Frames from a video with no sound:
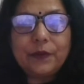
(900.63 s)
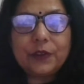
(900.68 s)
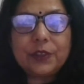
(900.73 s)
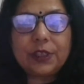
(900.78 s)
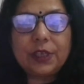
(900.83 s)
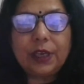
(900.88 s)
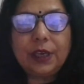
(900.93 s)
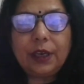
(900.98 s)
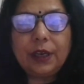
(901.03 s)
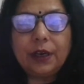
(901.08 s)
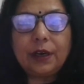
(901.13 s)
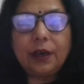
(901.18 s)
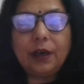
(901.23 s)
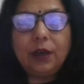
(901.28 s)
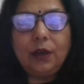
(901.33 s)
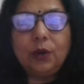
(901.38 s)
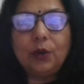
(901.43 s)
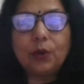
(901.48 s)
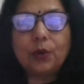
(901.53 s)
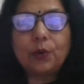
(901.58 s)
See here,
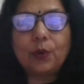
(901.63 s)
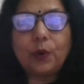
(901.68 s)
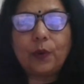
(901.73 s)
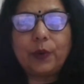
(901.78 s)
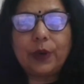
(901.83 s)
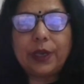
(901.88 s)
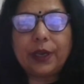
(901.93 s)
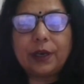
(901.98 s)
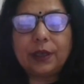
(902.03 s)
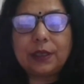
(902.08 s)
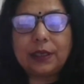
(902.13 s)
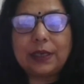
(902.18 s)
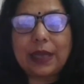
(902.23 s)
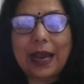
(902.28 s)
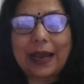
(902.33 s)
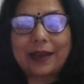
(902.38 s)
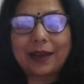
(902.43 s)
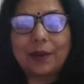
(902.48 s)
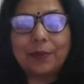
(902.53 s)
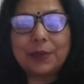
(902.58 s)
look over here, the
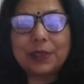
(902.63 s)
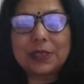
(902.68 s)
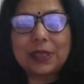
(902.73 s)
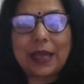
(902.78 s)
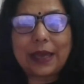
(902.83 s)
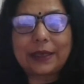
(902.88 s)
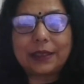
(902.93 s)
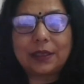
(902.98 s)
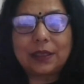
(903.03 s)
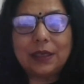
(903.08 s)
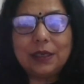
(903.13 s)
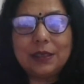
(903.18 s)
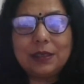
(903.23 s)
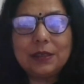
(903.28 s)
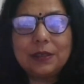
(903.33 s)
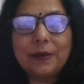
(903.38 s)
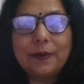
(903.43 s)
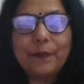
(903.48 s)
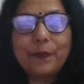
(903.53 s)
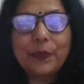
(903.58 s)
diagram is like
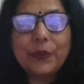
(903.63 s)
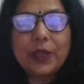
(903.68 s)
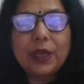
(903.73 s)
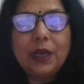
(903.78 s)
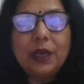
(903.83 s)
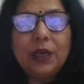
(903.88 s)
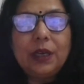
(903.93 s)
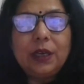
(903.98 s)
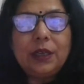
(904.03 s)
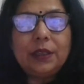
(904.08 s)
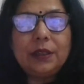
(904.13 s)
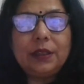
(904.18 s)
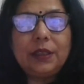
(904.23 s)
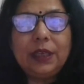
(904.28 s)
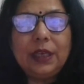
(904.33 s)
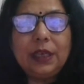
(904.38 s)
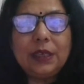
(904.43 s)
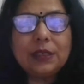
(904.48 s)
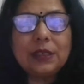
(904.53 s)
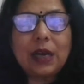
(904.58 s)
this.
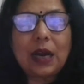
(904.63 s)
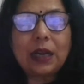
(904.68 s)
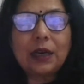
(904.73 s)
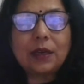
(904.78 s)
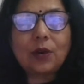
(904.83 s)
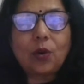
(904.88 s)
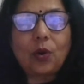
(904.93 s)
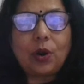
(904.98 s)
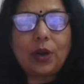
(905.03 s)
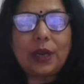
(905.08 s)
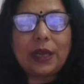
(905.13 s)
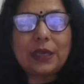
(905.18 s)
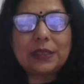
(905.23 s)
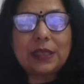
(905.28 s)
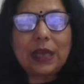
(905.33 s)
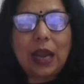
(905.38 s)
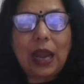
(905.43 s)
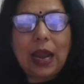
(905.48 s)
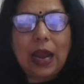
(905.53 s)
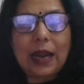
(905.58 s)
These are called as
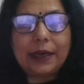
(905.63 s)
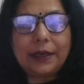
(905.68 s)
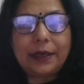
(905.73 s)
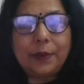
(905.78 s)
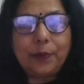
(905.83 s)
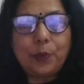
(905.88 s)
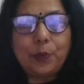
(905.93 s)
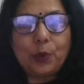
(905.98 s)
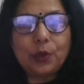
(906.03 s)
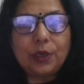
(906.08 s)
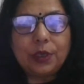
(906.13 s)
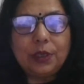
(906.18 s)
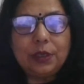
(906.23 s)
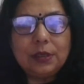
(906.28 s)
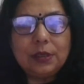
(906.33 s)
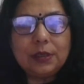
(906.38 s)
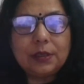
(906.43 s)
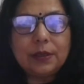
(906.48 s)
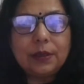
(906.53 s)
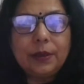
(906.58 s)
the
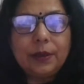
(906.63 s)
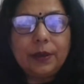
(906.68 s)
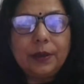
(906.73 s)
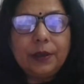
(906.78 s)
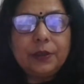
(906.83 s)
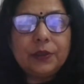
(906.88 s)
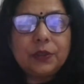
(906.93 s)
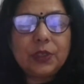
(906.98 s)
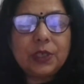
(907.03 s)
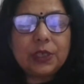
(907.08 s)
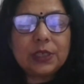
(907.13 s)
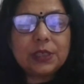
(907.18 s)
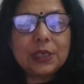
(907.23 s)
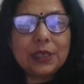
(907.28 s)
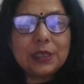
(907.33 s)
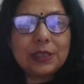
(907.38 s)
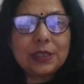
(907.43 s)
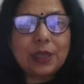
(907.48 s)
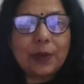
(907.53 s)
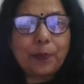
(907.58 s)
antipodals. This
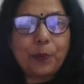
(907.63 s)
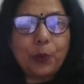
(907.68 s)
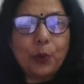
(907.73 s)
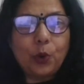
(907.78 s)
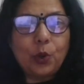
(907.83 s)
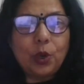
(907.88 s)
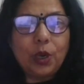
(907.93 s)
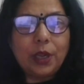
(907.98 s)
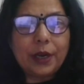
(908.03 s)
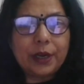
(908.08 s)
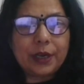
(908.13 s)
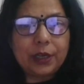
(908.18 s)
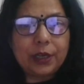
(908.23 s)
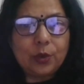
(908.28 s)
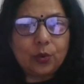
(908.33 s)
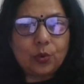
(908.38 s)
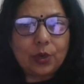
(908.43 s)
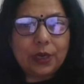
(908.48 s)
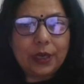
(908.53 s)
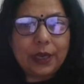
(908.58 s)
is the polar
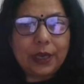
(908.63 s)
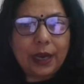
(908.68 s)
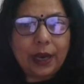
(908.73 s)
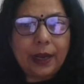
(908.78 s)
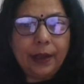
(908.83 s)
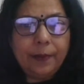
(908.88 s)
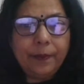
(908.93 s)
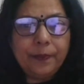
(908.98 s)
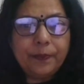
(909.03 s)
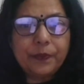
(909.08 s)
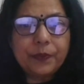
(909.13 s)
nuclei.